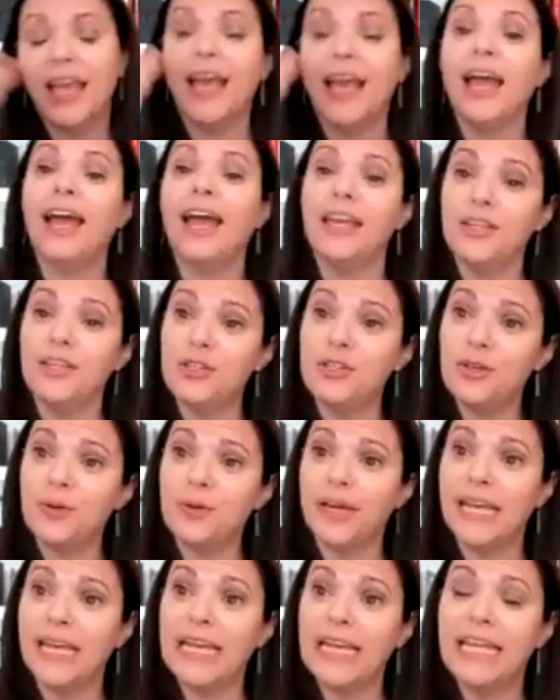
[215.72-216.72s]
I knew
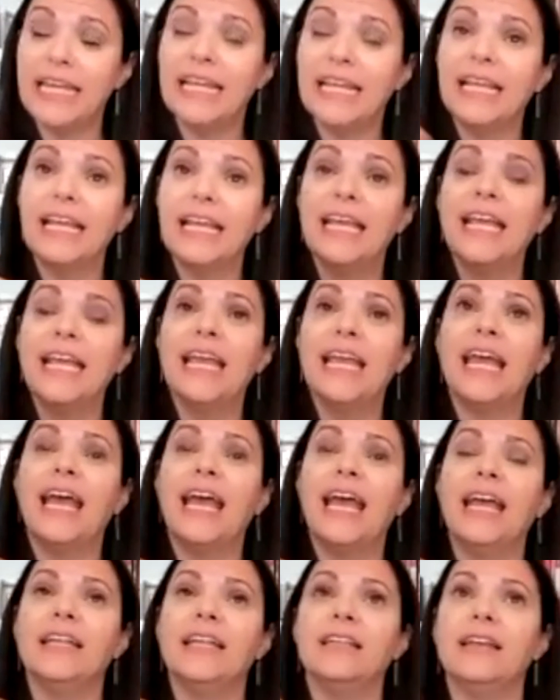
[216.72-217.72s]
it.
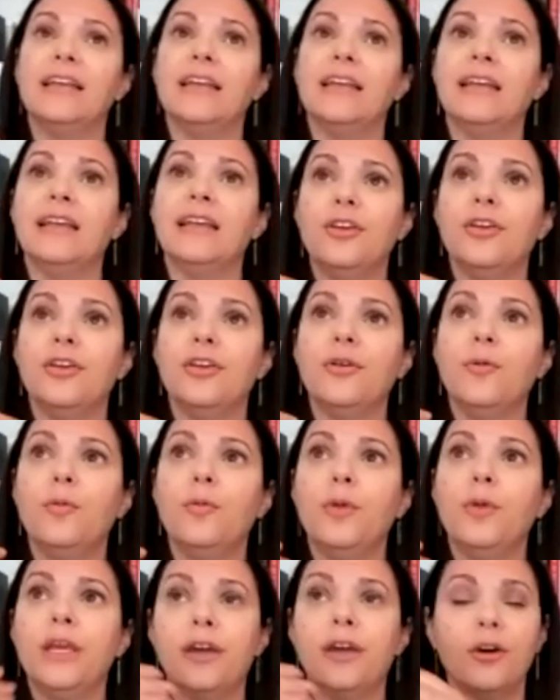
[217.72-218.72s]
And
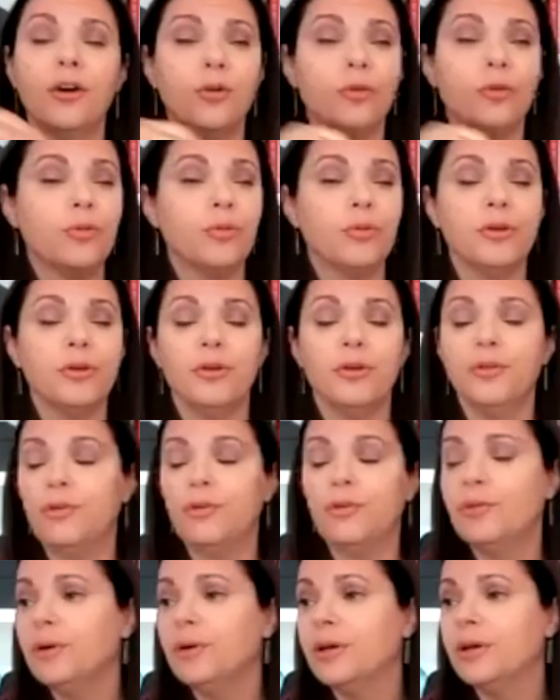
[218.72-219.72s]
we go
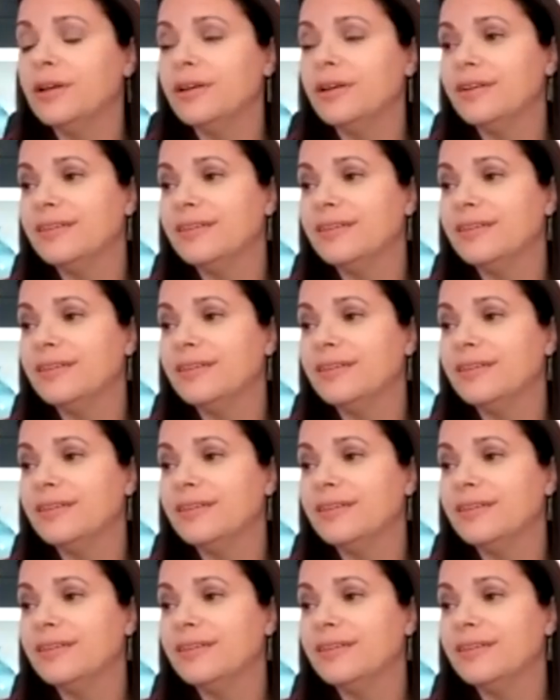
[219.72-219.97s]
through